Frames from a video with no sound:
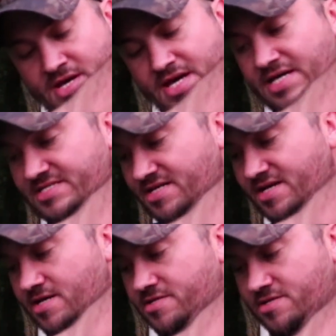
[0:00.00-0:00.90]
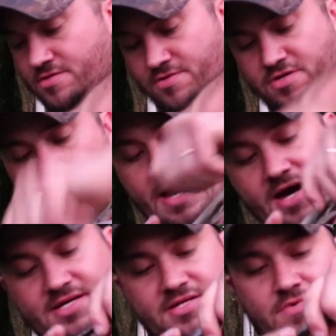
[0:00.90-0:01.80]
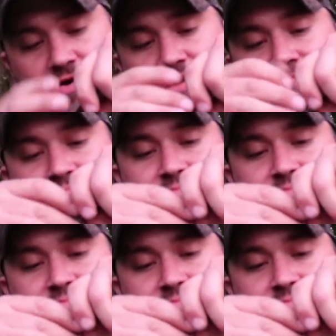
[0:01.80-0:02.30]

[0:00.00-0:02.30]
easy to get to. You can buy it anywhere.